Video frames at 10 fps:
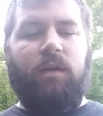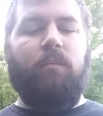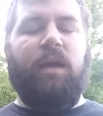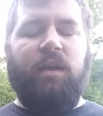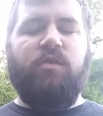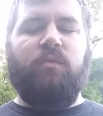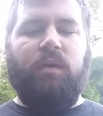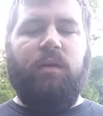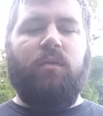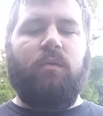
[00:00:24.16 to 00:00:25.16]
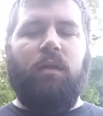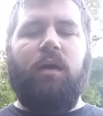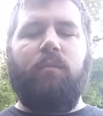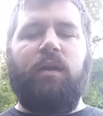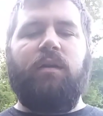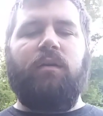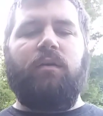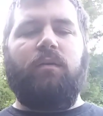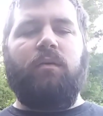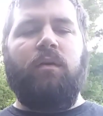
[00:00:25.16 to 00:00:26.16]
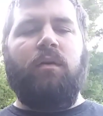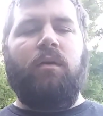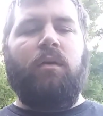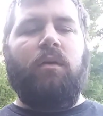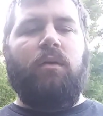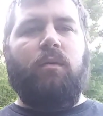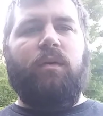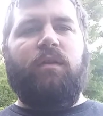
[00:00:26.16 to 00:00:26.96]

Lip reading: managed the recoil a lot better with